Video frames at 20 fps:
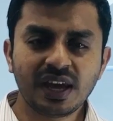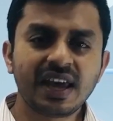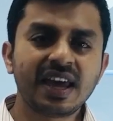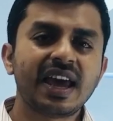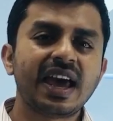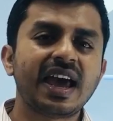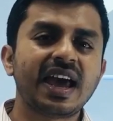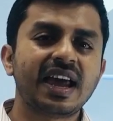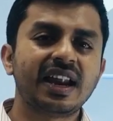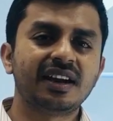
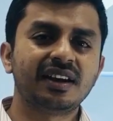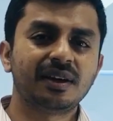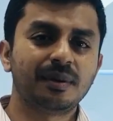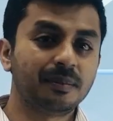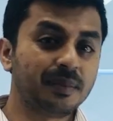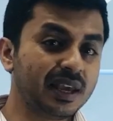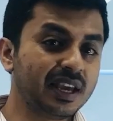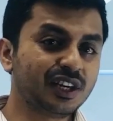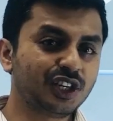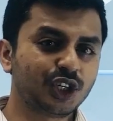and
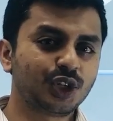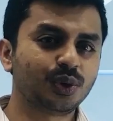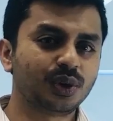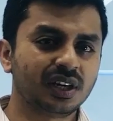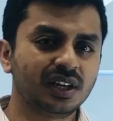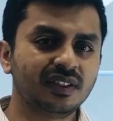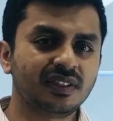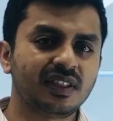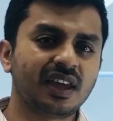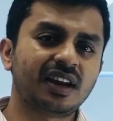make sure
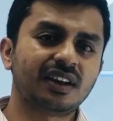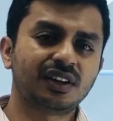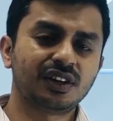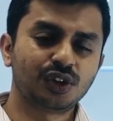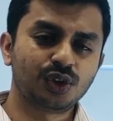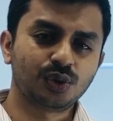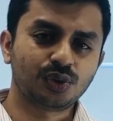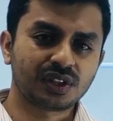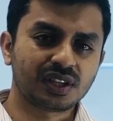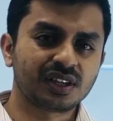that you
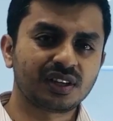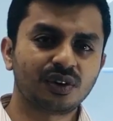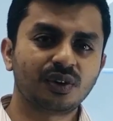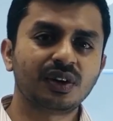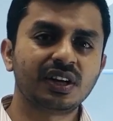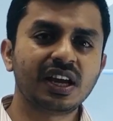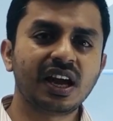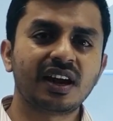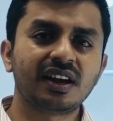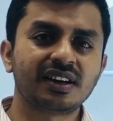thoroughly
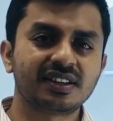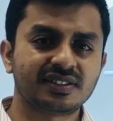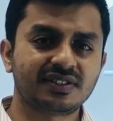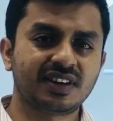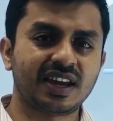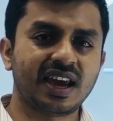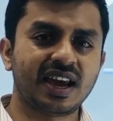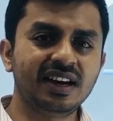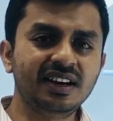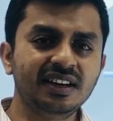
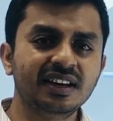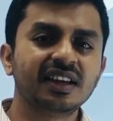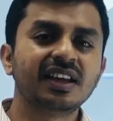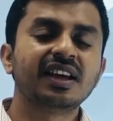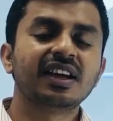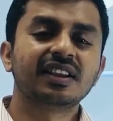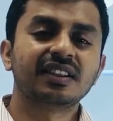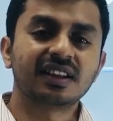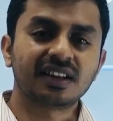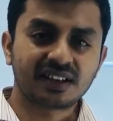understand
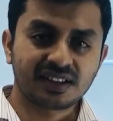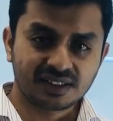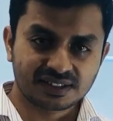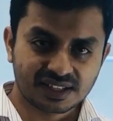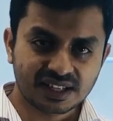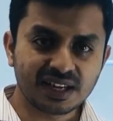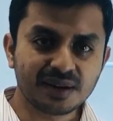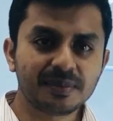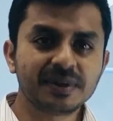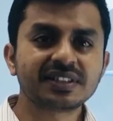the
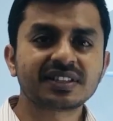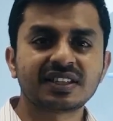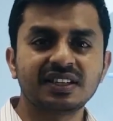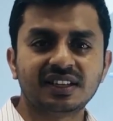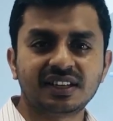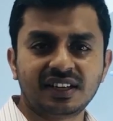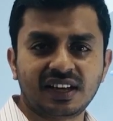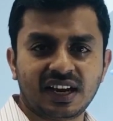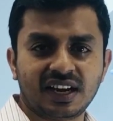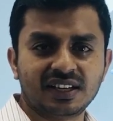syllabus
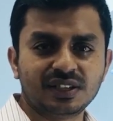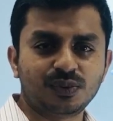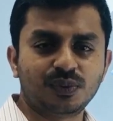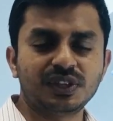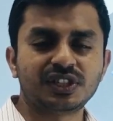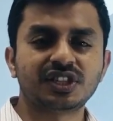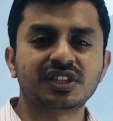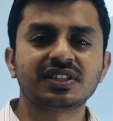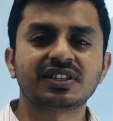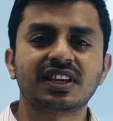contents which
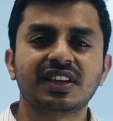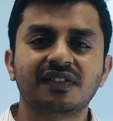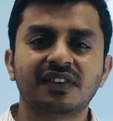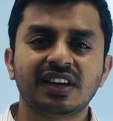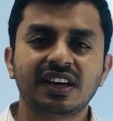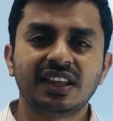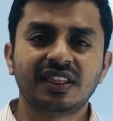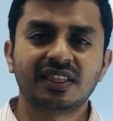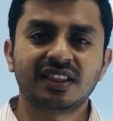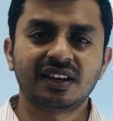is given in
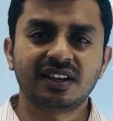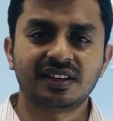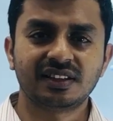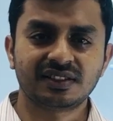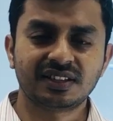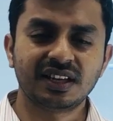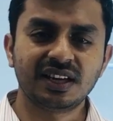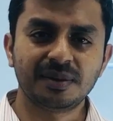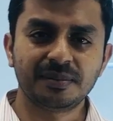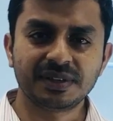the
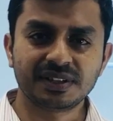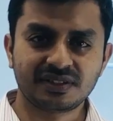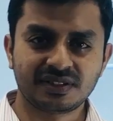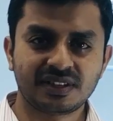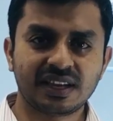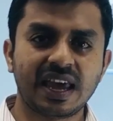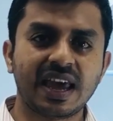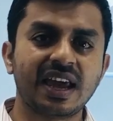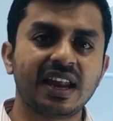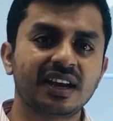syllabus,
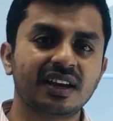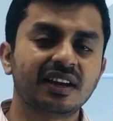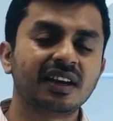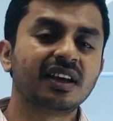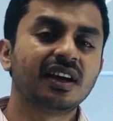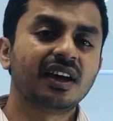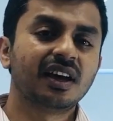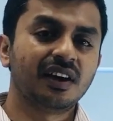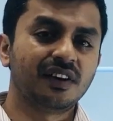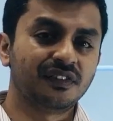and
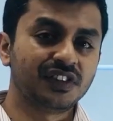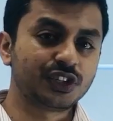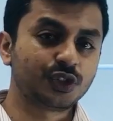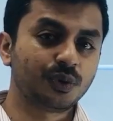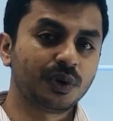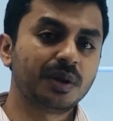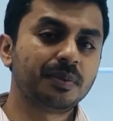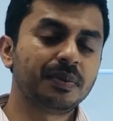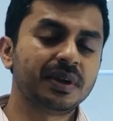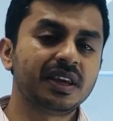which will
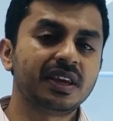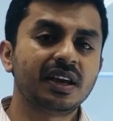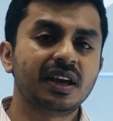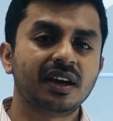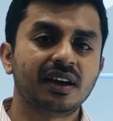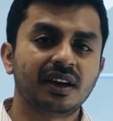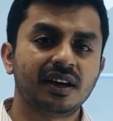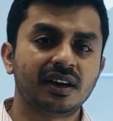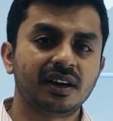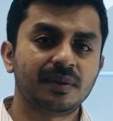be
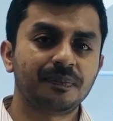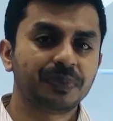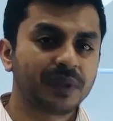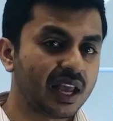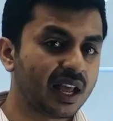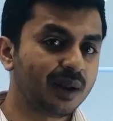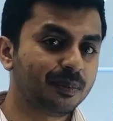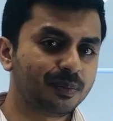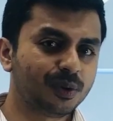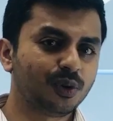
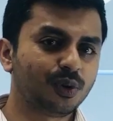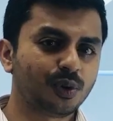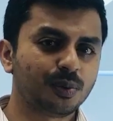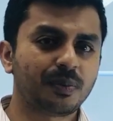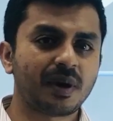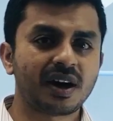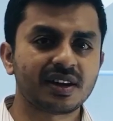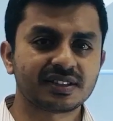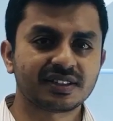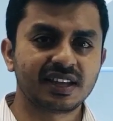help you to
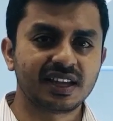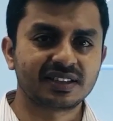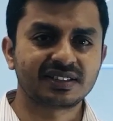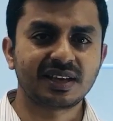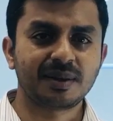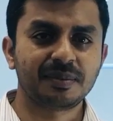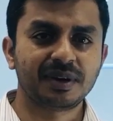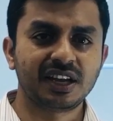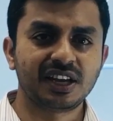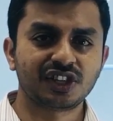pass the
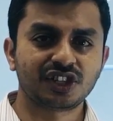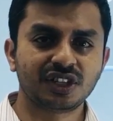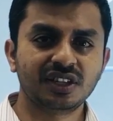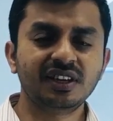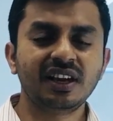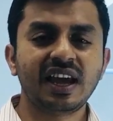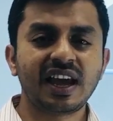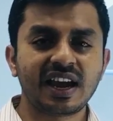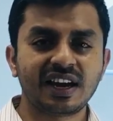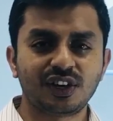examination
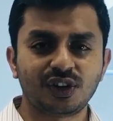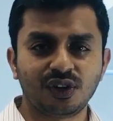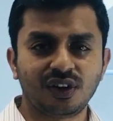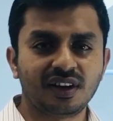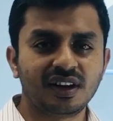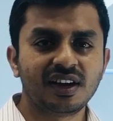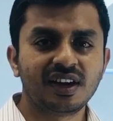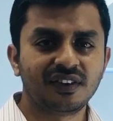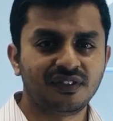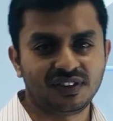at your
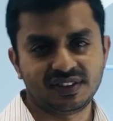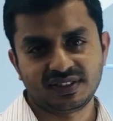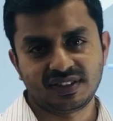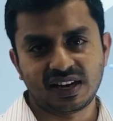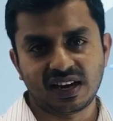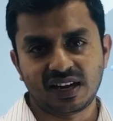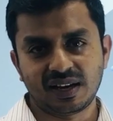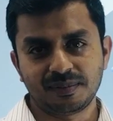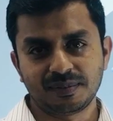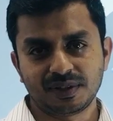first
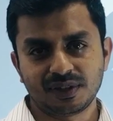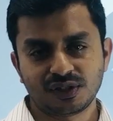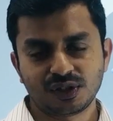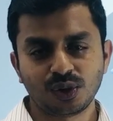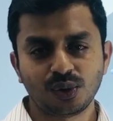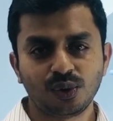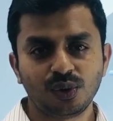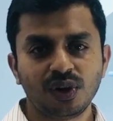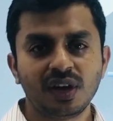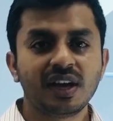attempt.
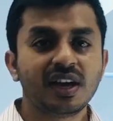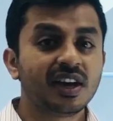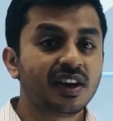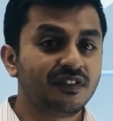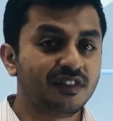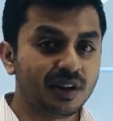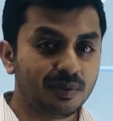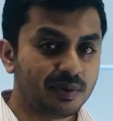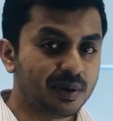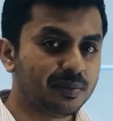So we'll
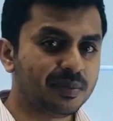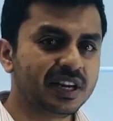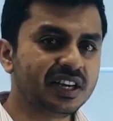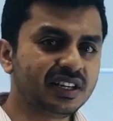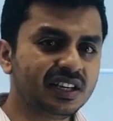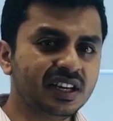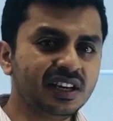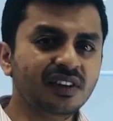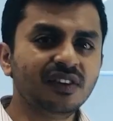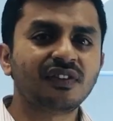be
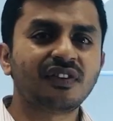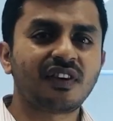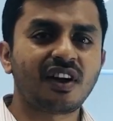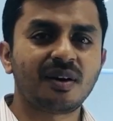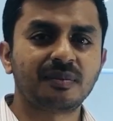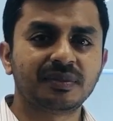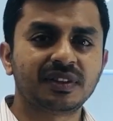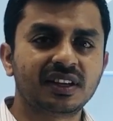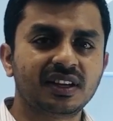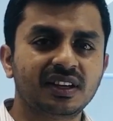meeting from
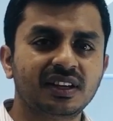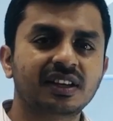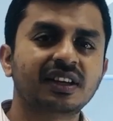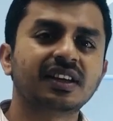the